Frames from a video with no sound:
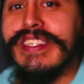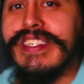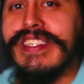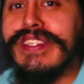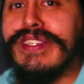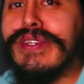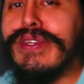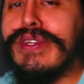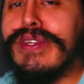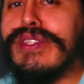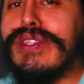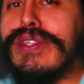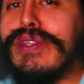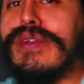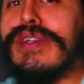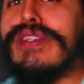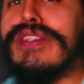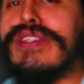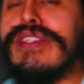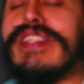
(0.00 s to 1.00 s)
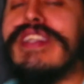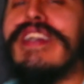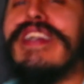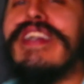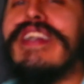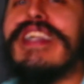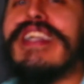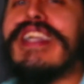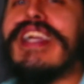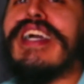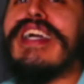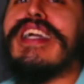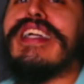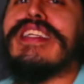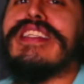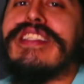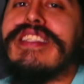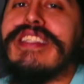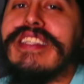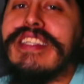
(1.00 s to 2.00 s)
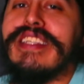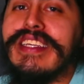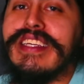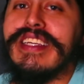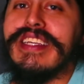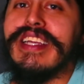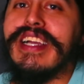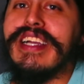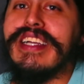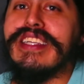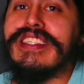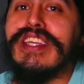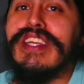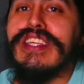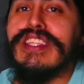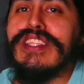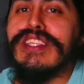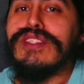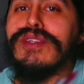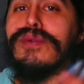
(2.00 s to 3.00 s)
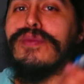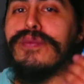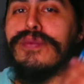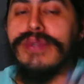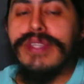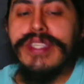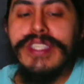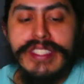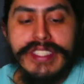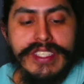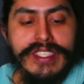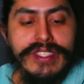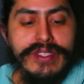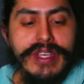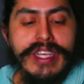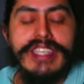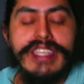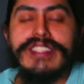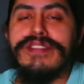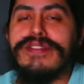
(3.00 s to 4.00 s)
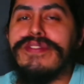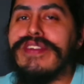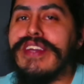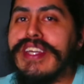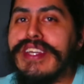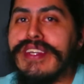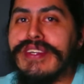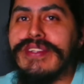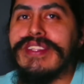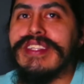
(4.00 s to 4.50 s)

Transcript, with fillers: Do you do you under guys? Guys, there's a reason you guys fail.